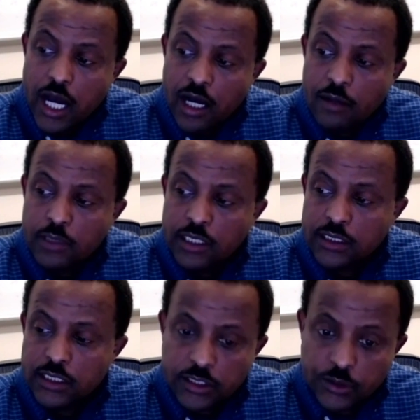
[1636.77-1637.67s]
among
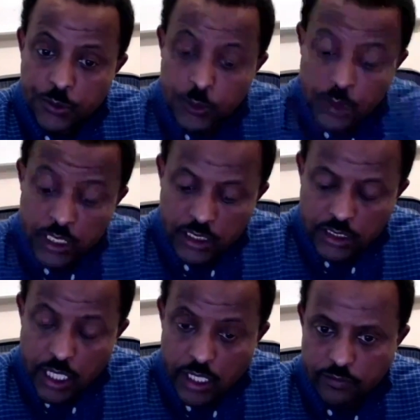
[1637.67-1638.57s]
the three
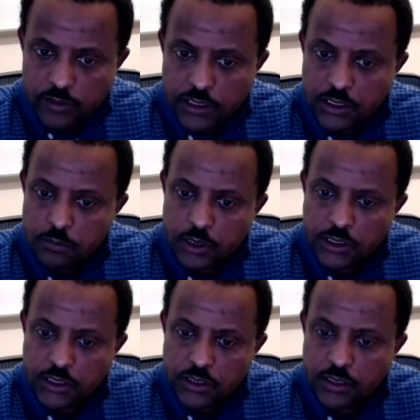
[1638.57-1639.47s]
tire inflation
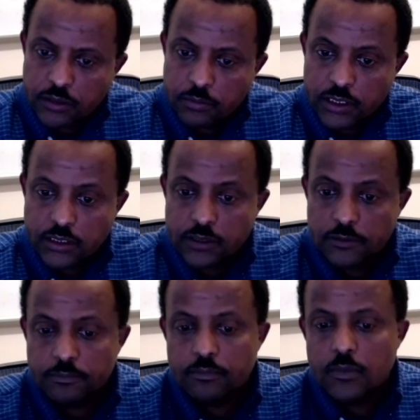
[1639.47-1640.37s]
pressure treatments.
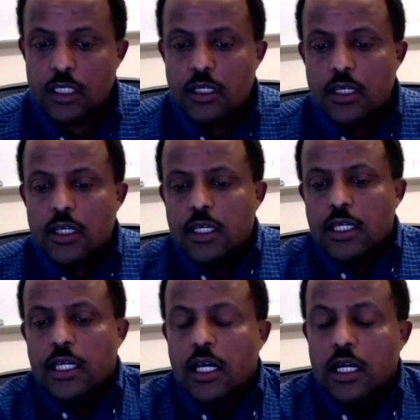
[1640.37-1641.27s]

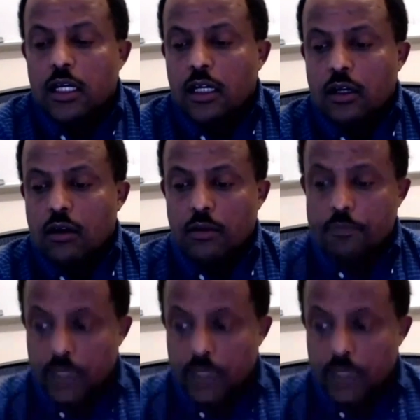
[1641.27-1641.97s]
Um,